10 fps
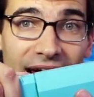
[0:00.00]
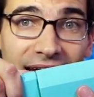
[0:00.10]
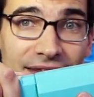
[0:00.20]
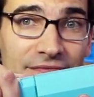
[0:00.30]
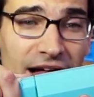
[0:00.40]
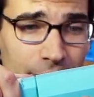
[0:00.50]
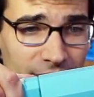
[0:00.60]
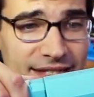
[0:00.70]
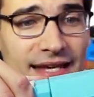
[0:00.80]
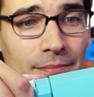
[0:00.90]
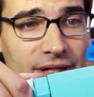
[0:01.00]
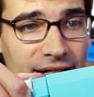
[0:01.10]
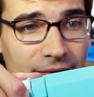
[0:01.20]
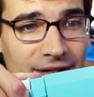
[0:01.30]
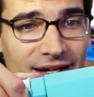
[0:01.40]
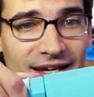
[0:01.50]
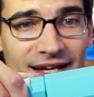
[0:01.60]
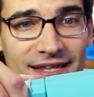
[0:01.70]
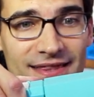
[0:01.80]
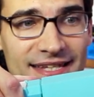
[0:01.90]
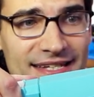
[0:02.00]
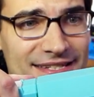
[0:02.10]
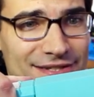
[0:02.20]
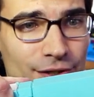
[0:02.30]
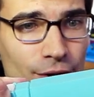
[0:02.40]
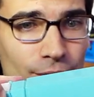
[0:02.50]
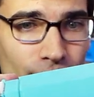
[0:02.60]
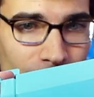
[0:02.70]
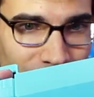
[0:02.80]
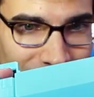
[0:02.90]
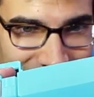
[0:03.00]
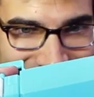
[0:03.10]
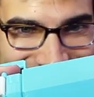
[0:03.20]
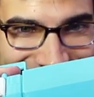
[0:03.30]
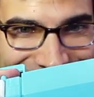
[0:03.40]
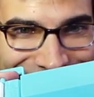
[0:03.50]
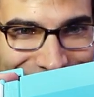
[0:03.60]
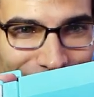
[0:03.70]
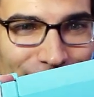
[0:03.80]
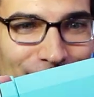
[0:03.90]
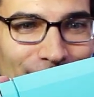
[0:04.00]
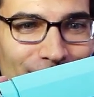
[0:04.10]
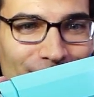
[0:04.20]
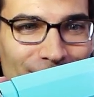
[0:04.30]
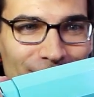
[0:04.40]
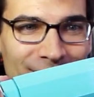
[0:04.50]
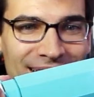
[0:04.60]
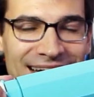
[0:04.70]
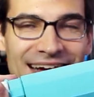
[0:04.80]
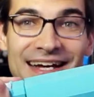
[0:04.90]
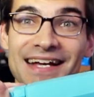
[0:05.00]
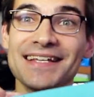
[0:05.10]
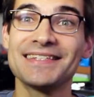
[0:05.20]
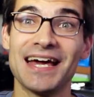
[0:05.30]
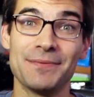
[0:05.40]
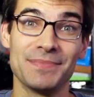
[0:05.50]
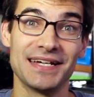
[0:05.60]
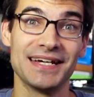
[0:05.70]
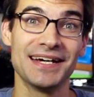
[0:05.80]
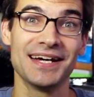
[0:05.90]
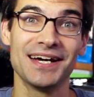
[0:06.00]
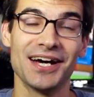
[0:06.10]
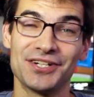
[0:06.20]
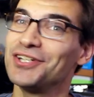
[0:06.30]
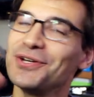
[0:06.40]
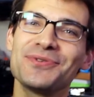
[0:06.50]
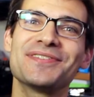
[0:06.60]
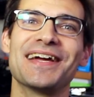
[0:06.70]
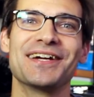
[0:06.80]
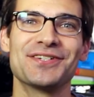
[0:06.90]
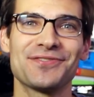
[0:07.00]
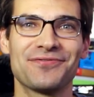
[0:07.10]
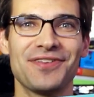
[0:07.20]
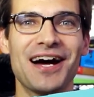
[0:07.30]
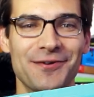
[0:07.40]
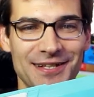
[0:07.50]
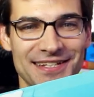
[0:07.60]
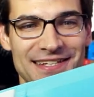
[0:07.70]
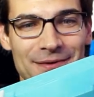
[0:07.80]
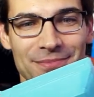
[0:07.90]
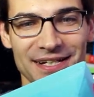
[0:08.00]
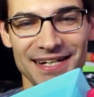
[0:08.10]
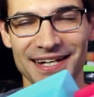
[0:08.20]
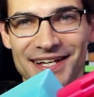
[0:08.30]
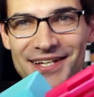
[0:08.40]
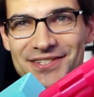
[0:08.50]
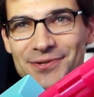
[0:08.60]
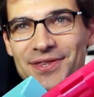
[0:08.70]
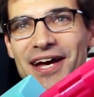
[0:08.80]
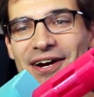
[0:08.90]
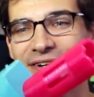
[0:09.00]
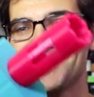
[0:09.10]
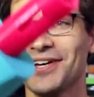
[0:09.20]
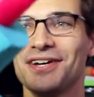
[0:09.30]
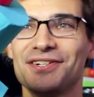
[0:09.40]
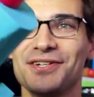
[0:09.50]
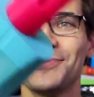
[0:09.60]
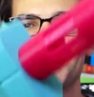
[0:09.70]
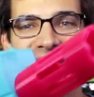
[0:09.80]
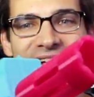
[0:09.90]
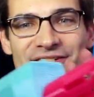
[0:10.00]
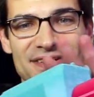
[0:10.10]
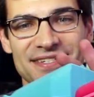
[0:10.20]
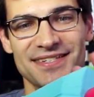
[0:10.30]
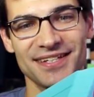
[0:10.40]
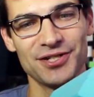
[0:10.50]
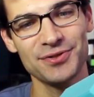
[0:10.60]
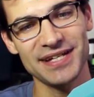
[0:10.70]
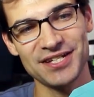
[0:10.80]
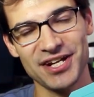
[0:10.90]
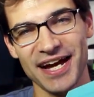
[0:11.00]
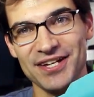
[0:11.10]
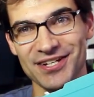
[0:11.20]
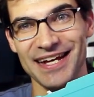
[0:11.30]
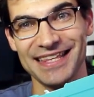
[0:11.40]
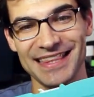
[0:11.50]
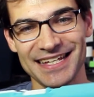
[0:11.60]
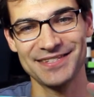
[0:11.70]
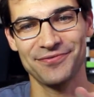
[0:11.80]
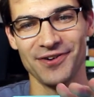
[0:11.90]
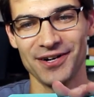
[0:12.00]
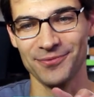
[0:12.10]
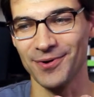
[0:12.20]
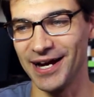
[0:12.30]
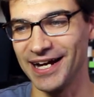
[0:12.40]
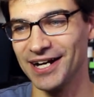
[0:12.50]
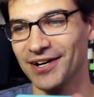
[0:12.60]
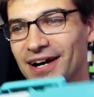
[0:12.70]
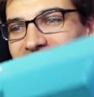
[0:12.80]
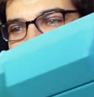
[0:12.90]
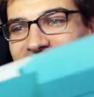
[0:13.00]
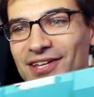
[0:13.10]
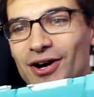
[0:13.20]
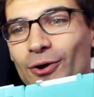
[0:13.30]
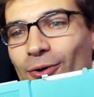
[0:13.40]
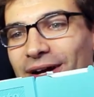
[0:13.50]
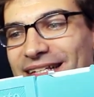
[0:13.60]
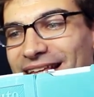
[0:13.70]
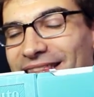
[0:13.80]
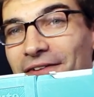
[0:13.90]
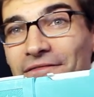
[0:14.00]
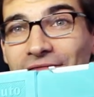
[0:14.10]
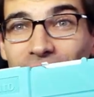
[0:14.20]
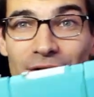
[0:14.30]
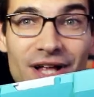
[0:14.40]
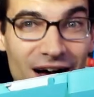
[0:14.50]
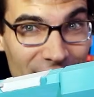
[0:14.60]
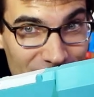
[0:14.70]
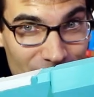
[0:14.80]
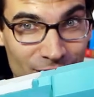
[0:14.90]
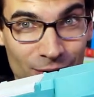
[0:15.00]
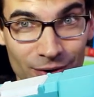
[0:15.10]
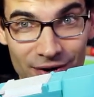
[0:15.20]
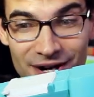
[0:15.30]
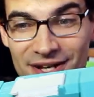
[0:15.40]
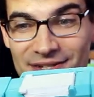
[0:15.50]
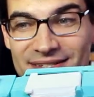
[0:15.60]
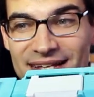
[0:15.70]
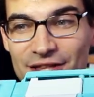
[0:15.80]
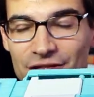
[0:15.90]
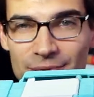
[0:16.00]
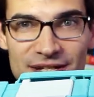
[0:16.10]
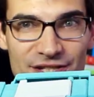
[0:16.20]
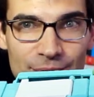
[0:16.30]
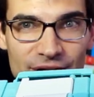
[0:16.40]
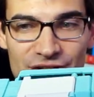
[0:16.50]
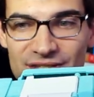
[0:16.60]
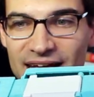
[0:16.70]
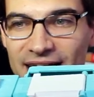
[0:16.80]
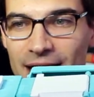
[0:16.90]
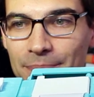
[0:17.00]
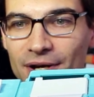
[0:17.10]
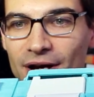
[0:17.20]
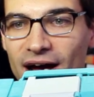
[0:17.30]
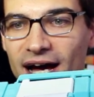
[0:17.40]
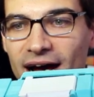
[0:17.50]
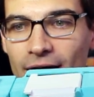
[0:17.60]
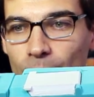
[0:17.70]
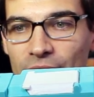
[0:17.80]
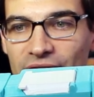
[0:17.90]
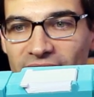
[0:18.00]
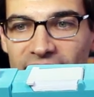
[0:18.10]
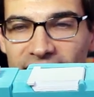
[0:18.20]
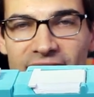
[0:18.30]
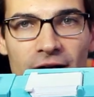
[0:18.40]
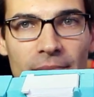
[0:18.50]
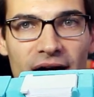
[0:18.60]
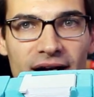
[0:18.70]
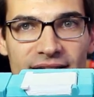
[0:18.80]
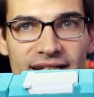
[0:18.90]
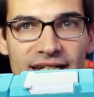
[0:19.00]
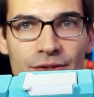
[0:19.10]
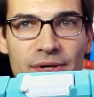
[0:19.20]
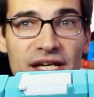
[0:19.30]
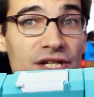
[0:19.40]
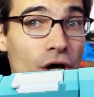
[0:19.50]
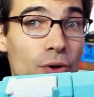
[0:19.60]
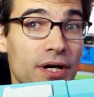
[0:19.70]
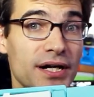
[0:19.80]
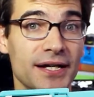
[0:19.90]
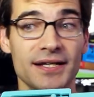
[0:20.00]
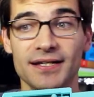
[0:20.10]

and the flywheel assembly. This, oh boy. Oh, he sent me a two-stage flywheel assembly. So there's a two-stage cage in this front right here. In the core, he sent the full auto core. This is a three-switch setup with a gearbox into a yoke